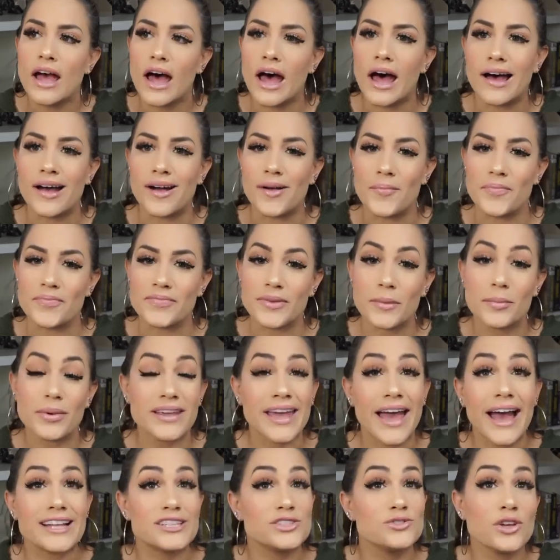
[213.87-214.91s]
But
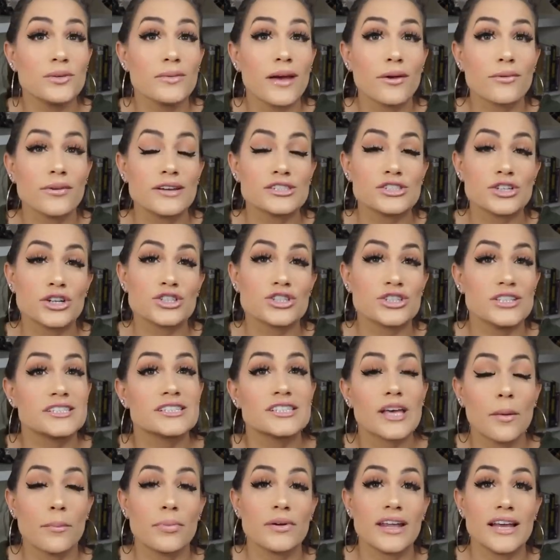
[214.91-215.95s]
yeah, doing my research,
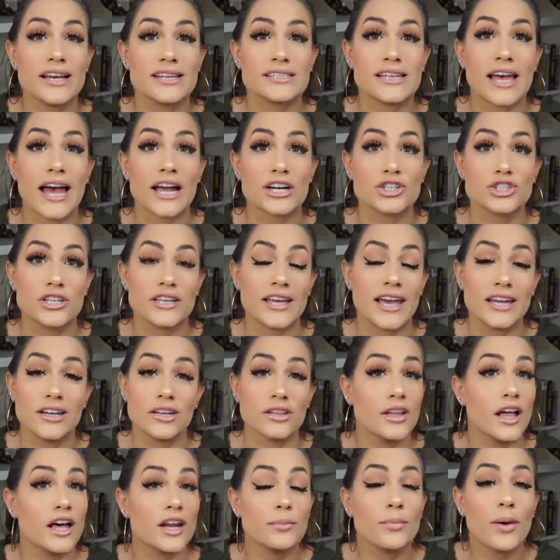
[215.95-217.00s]
this company has actually gained
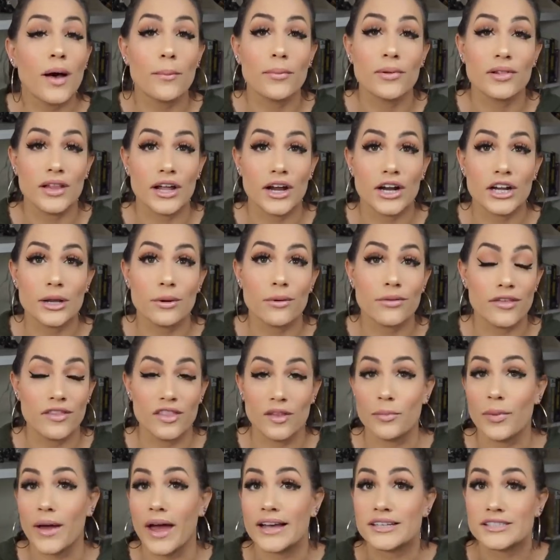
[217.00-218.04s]
a lot of popularity within
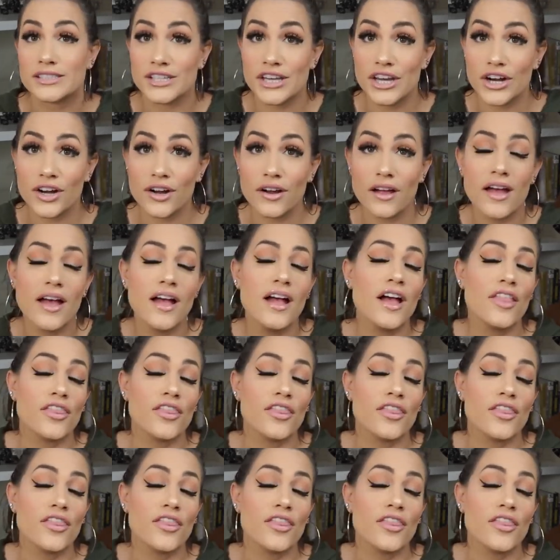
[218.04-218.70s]
the past year.